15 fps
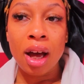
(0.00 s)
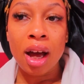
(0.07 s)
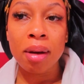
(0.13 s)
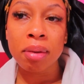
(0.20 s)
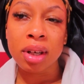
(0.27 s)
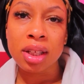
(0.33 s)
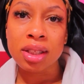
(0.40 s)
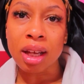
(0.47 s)

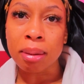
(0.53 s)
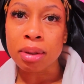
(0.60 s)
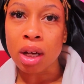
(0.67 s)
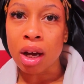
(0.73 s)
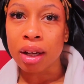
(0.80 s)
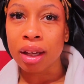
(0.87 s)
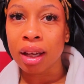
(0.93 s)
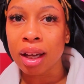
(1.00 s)
I'm gonna stop
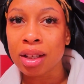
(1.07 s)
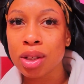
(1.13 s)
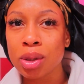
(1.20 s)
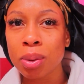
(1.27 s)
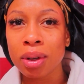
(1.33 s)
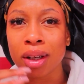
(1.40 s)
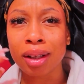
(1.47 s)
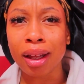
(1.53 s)
talking. I
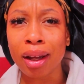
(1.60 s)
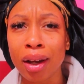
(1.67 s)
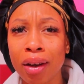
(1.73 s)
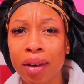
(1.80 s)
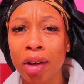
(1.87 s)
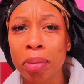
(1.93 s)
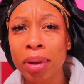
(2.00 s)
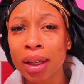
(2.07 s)
just wanna like
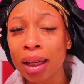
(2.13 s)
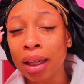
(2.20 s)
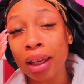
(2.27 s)
hurry up and